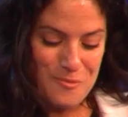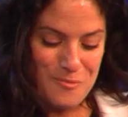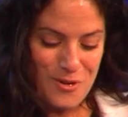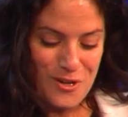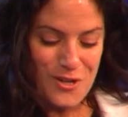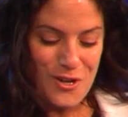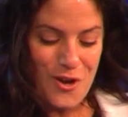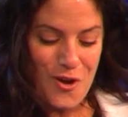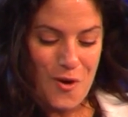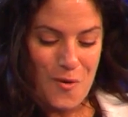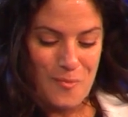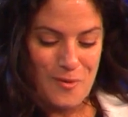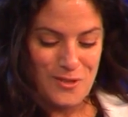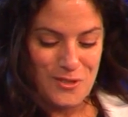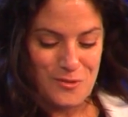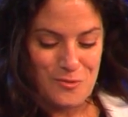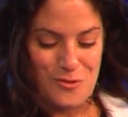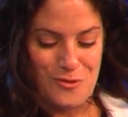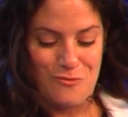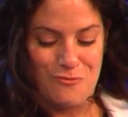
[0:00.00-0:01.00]
book
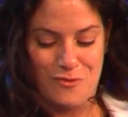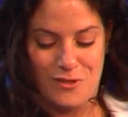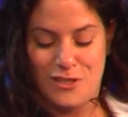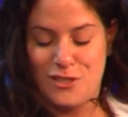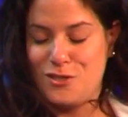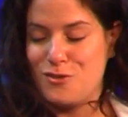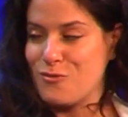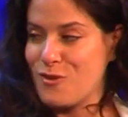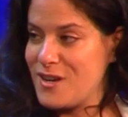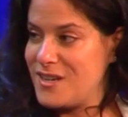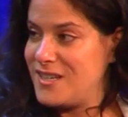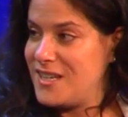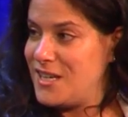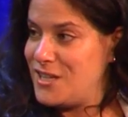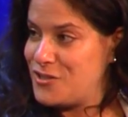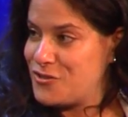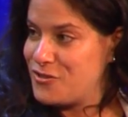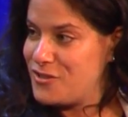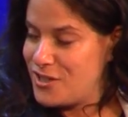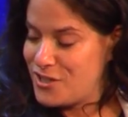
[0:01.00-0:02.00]
opens with a really great
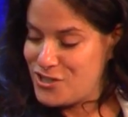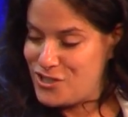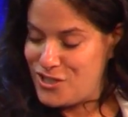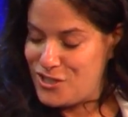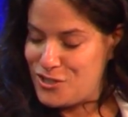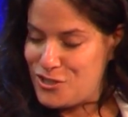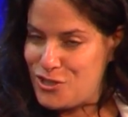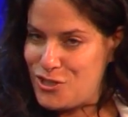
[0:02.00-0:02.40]
introduction